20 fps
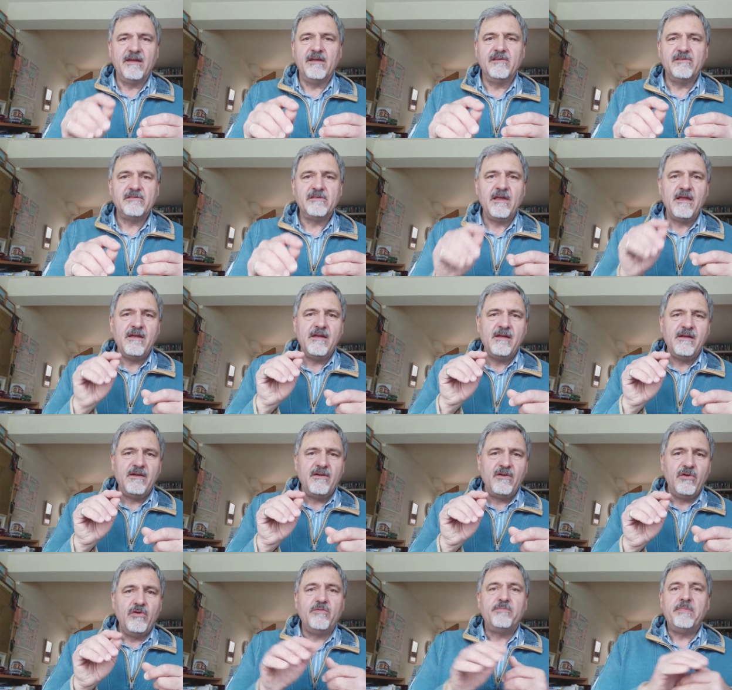is
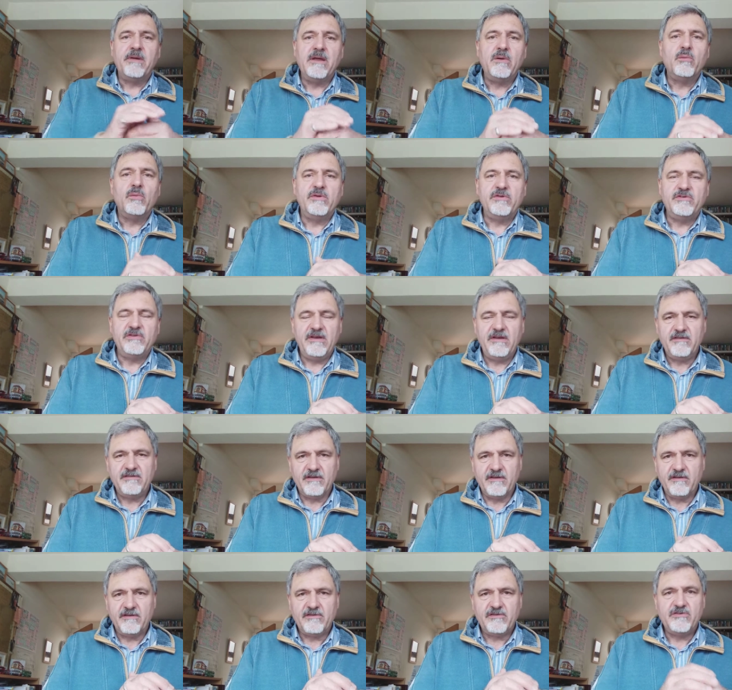who's been with
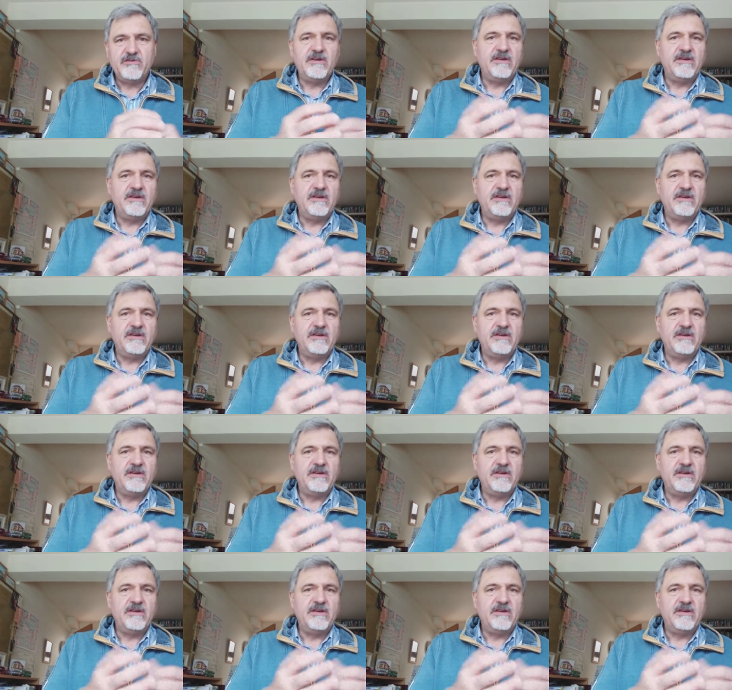Jesus.